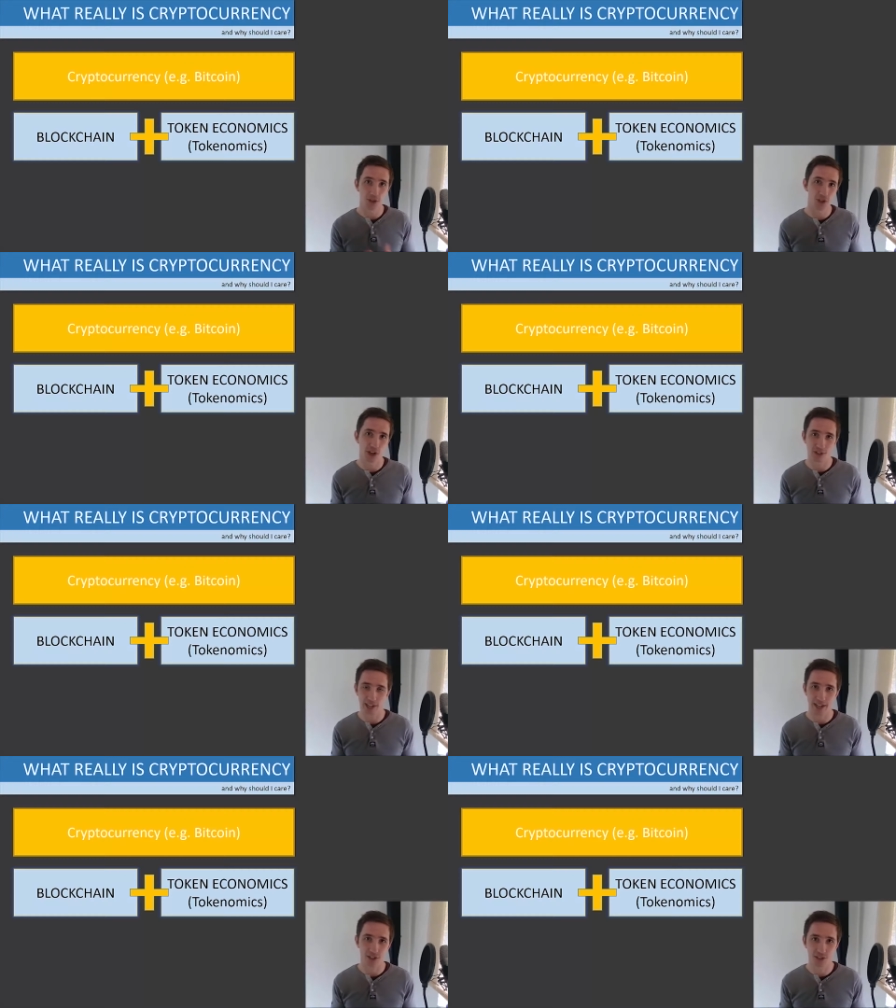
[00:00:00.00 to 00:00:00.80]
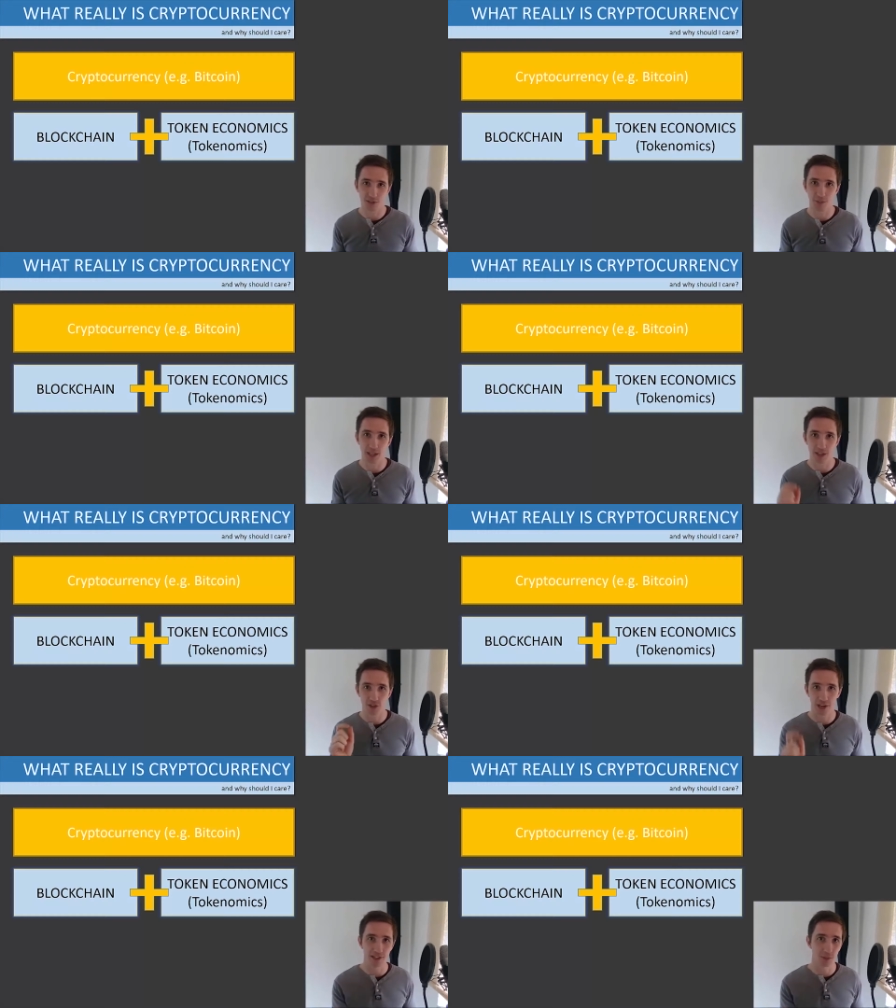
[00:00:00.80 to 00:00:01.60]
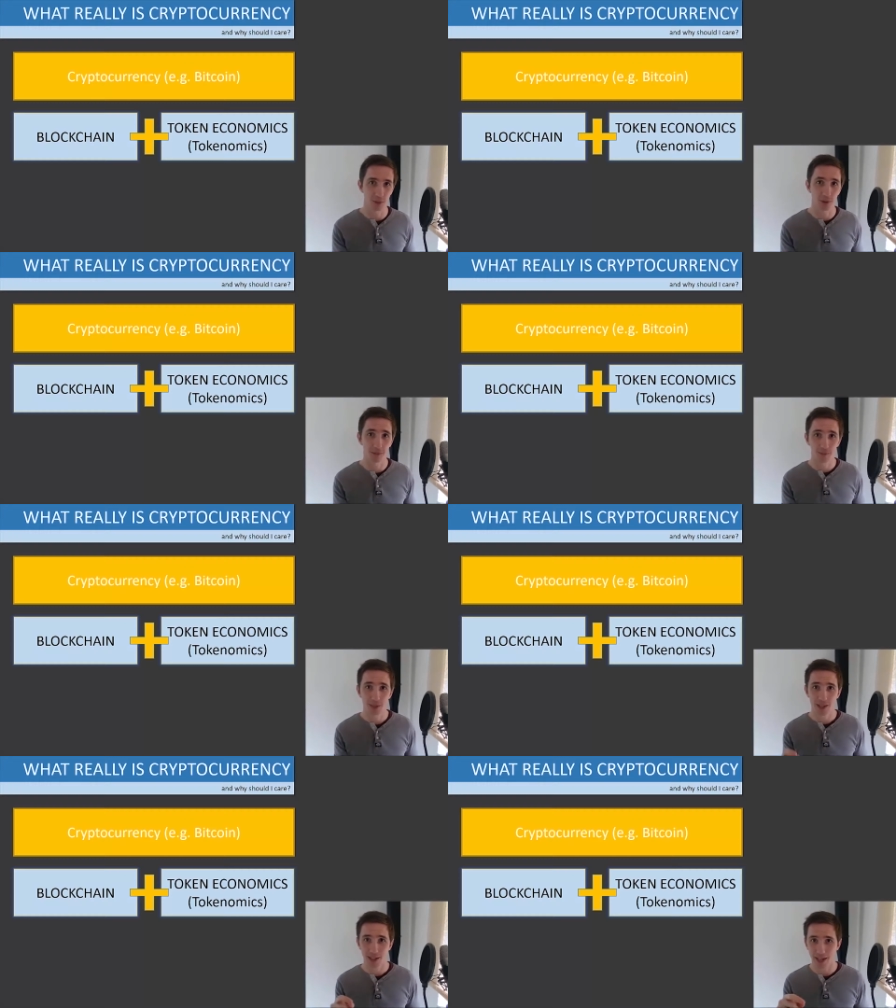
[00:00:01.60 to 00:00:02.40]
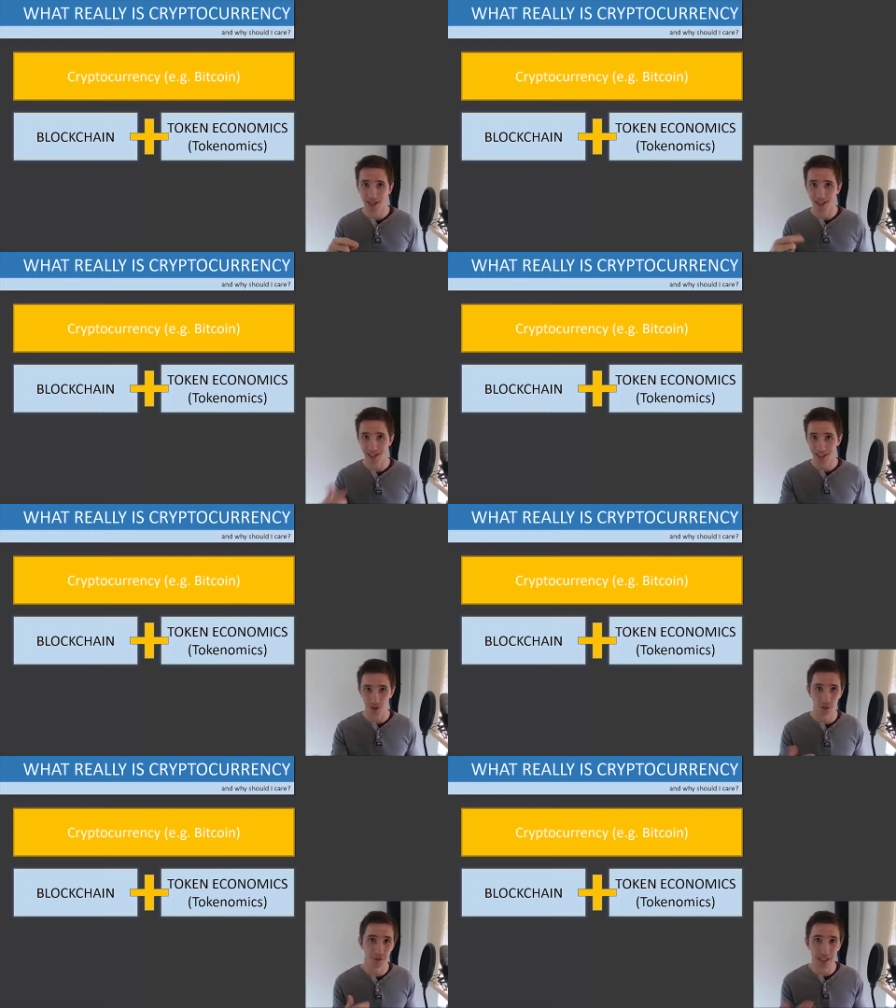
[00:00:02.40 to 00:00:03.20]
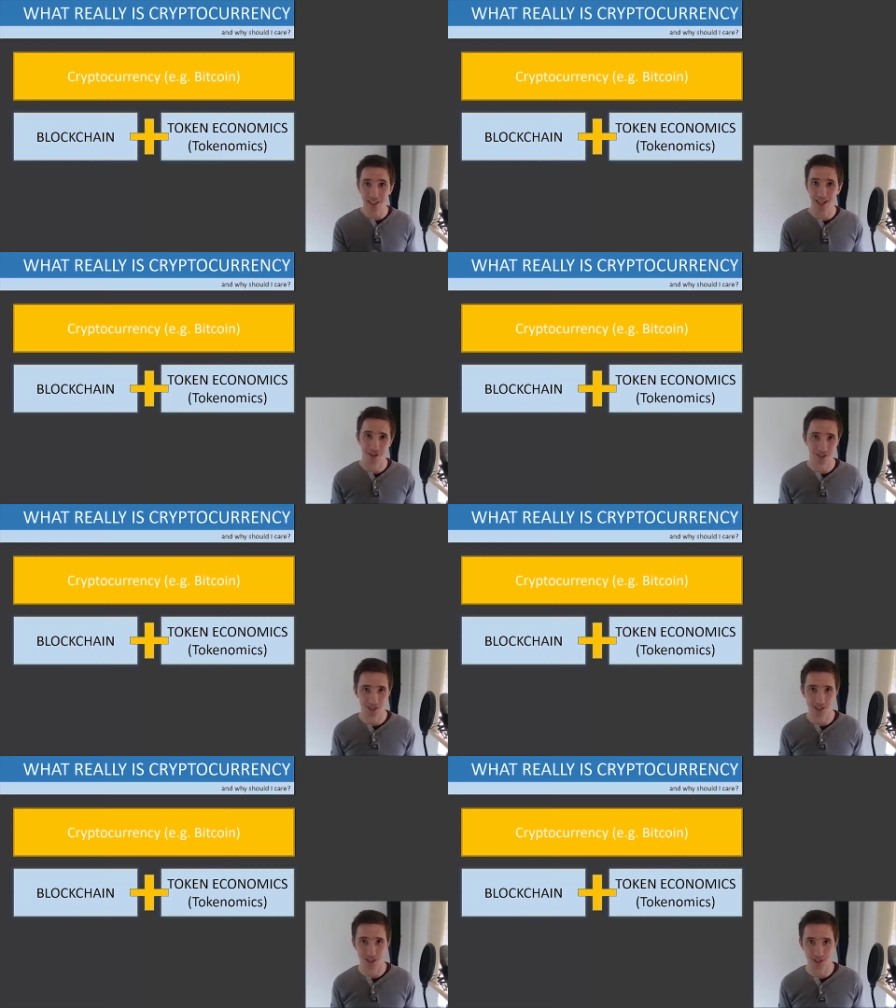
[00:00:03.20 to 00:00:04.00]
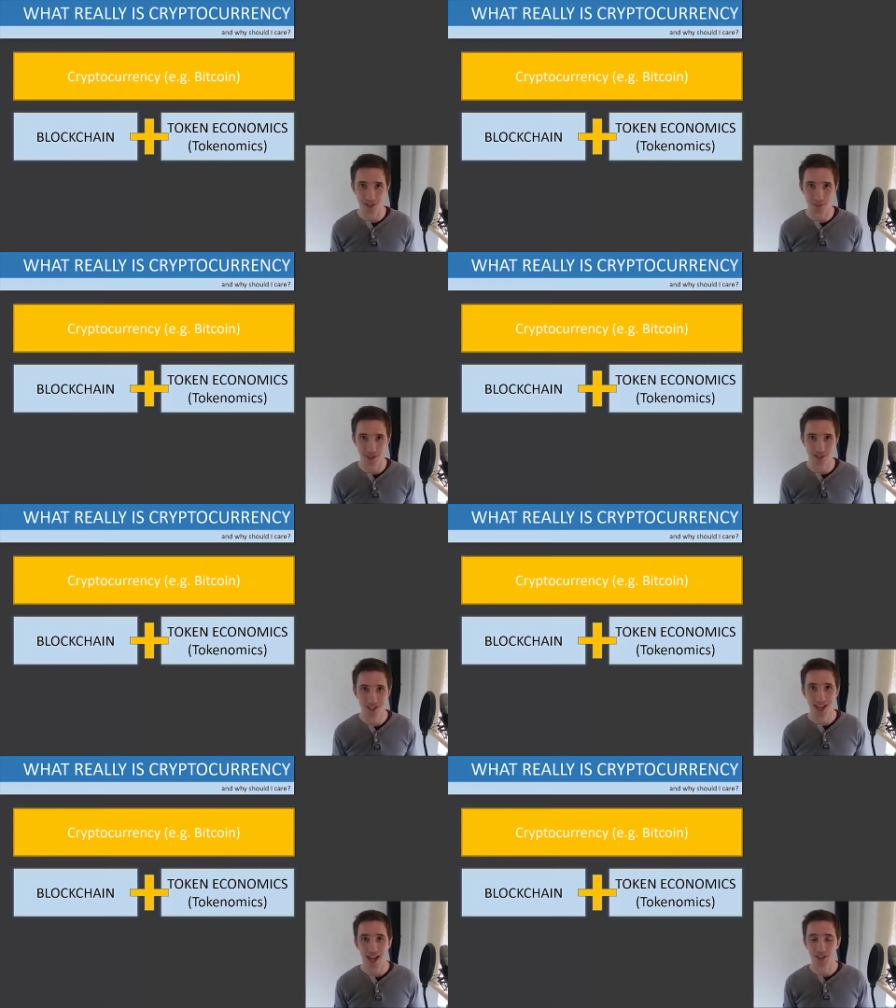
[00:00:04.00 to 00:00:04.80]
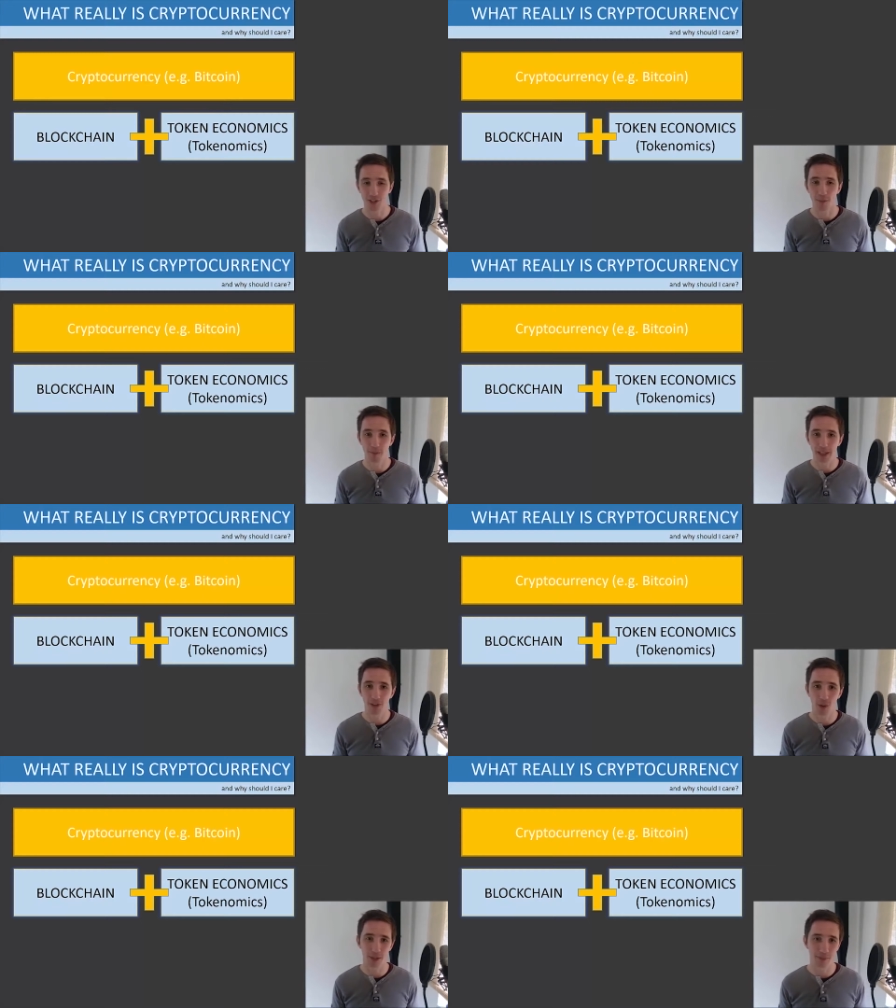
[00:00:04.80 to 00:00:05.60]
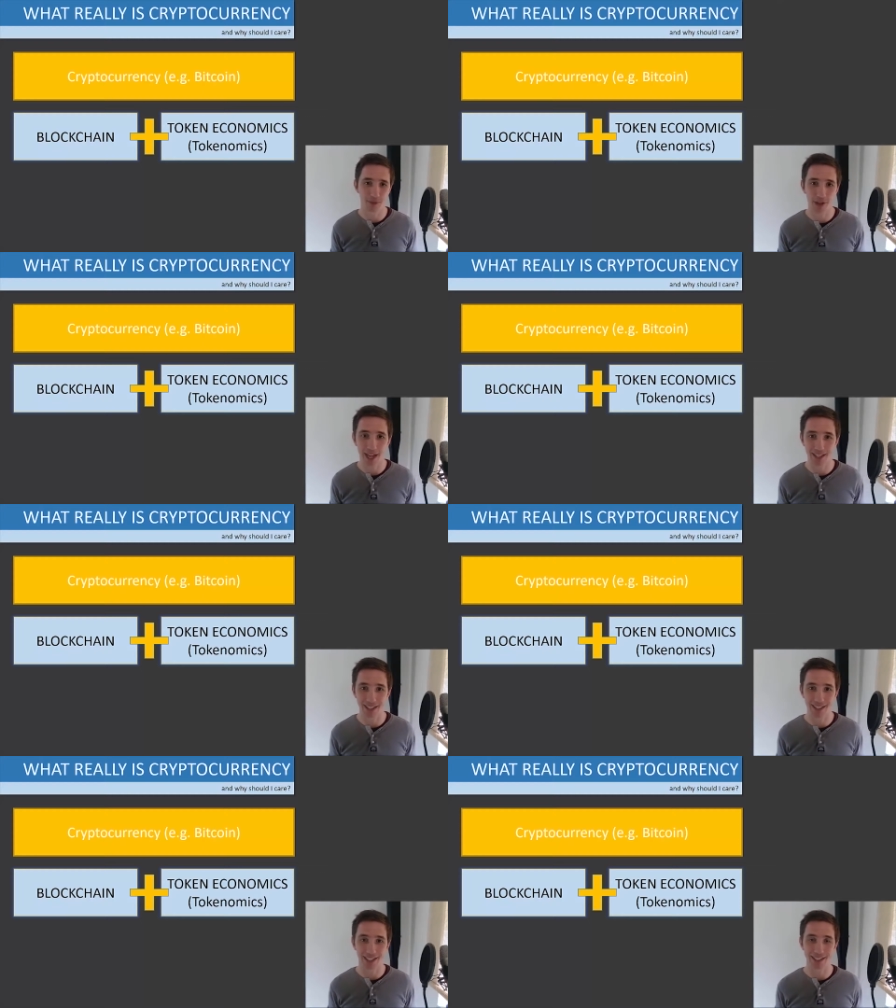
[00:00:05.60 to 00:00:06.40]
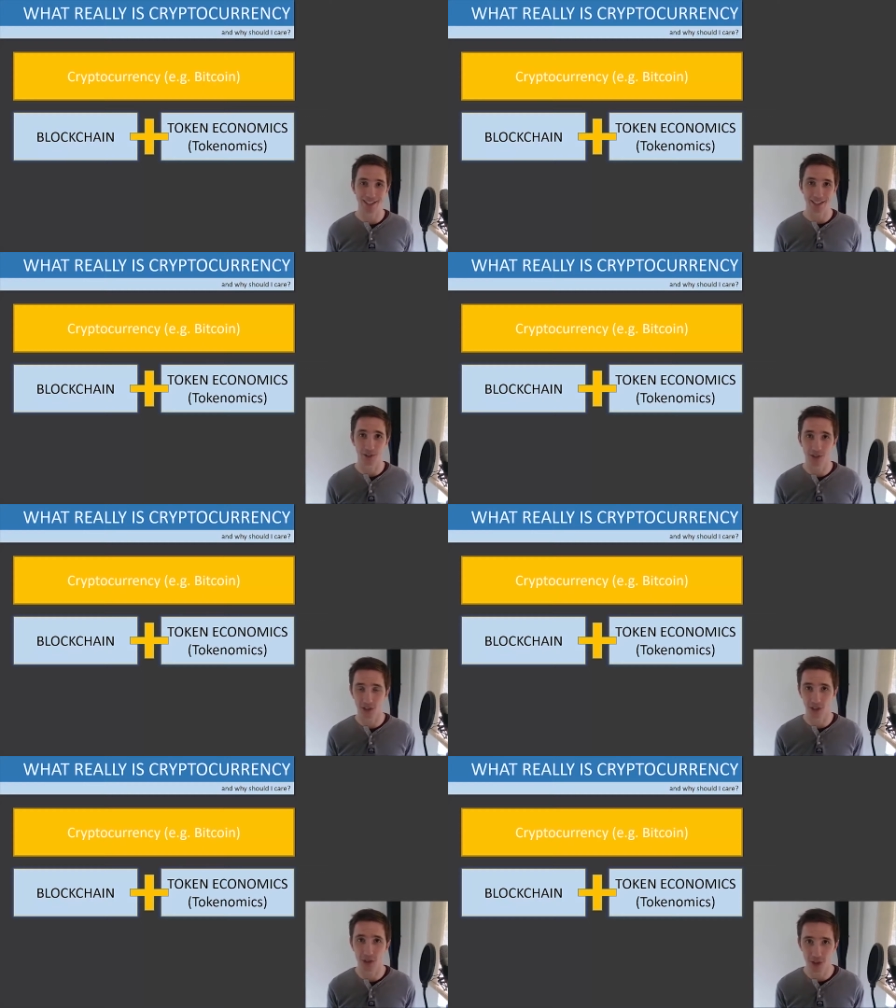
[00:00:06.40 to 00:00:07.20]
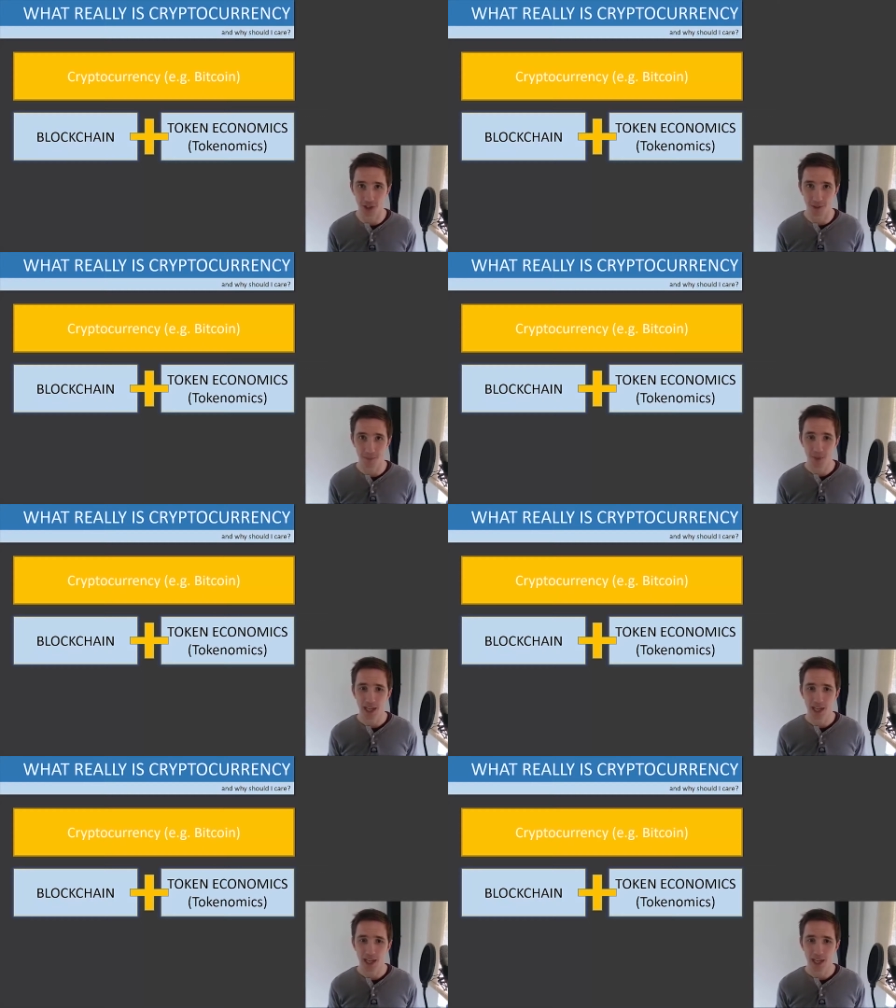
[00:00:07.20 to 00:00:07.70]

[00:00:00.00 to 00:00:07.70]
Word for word: those transactions being traceable uh, like your fiat currency system is. And so Bitcoin provided an ideal solution.